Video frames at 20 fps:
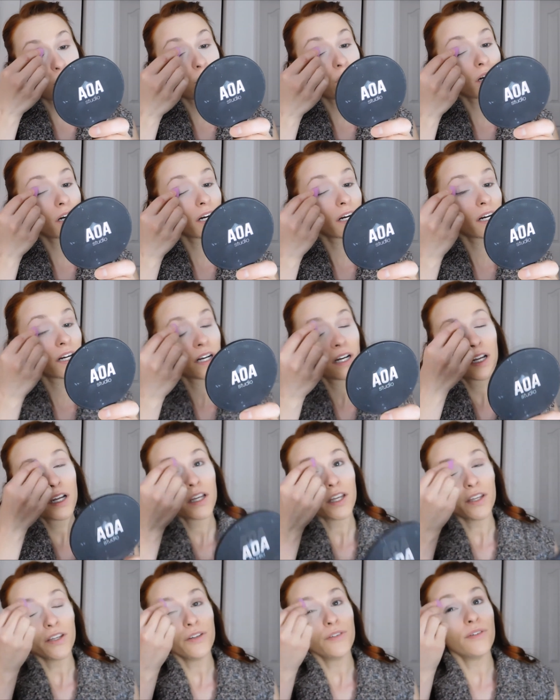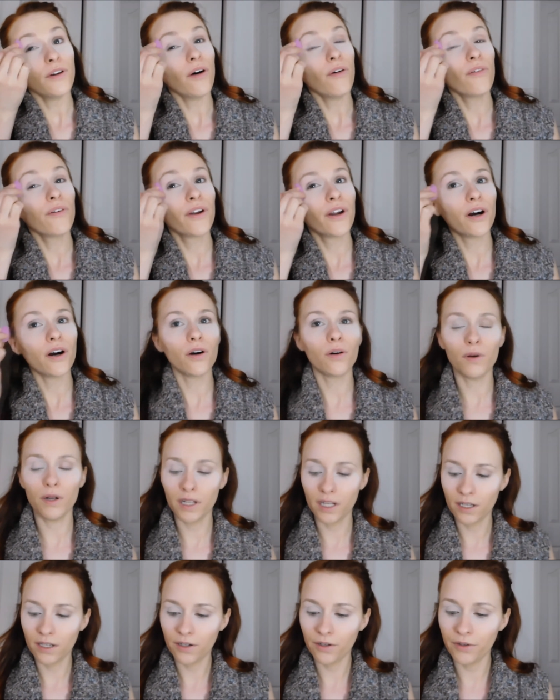were, you don't know
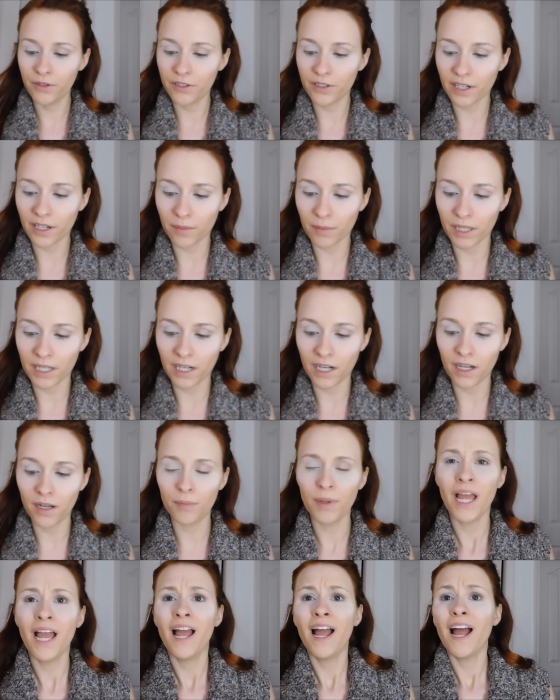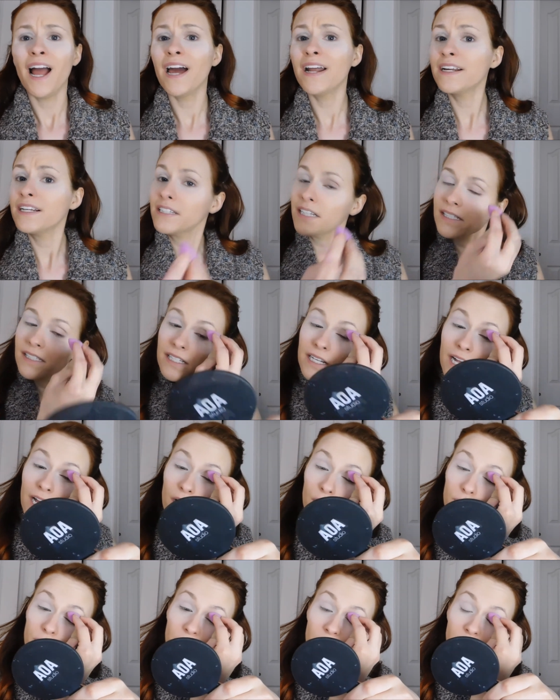who you're going to become, and it doesn't
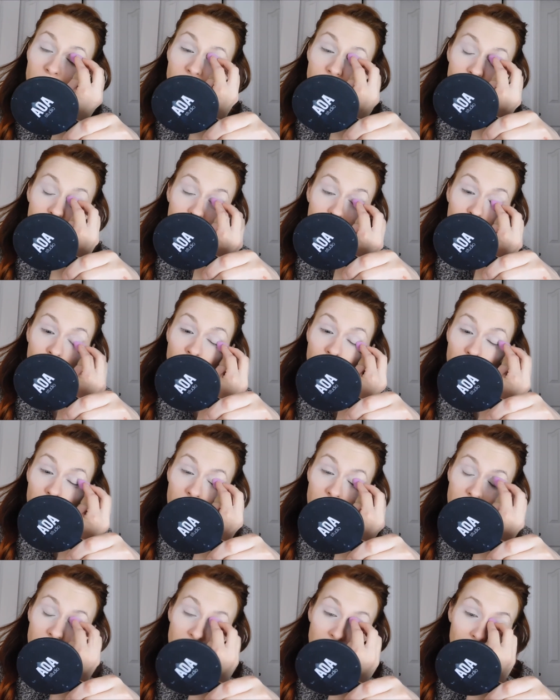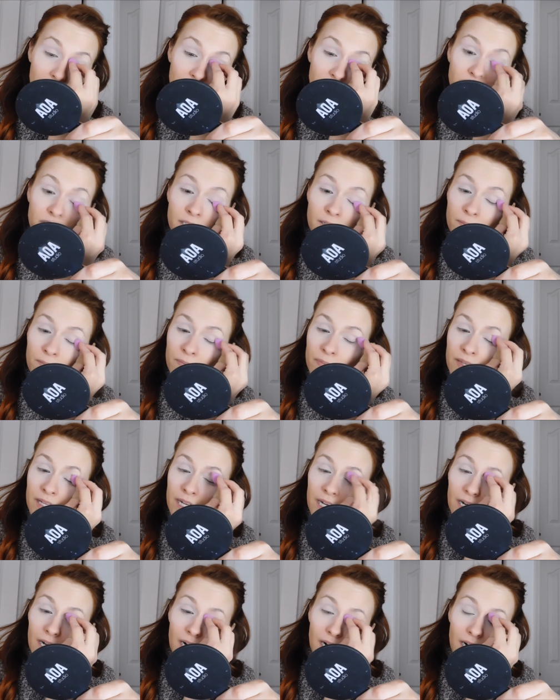help also that
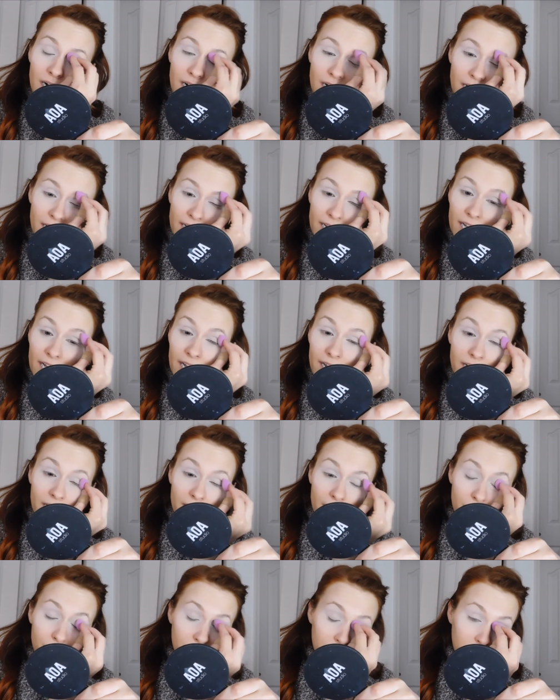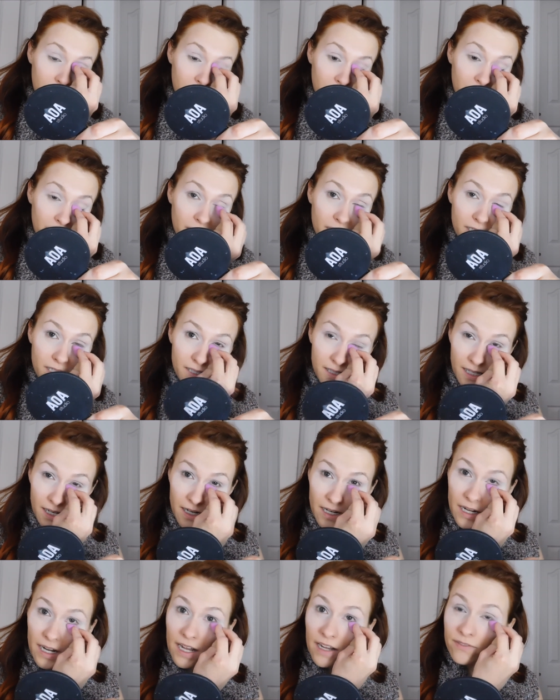I am in the
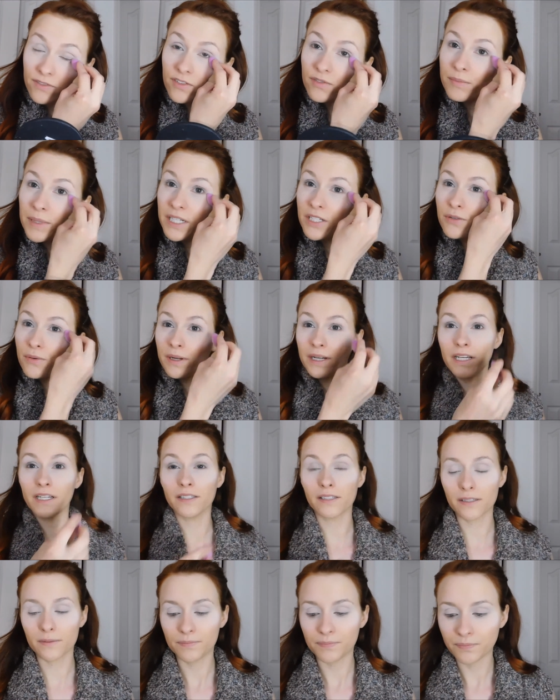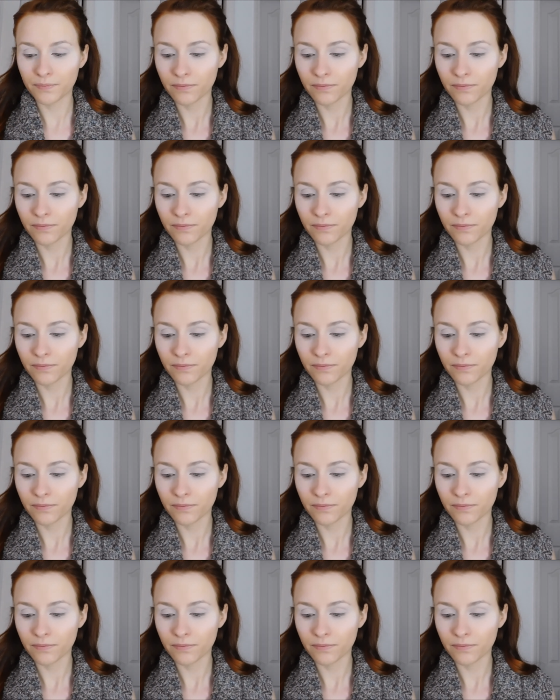second half of my 20s.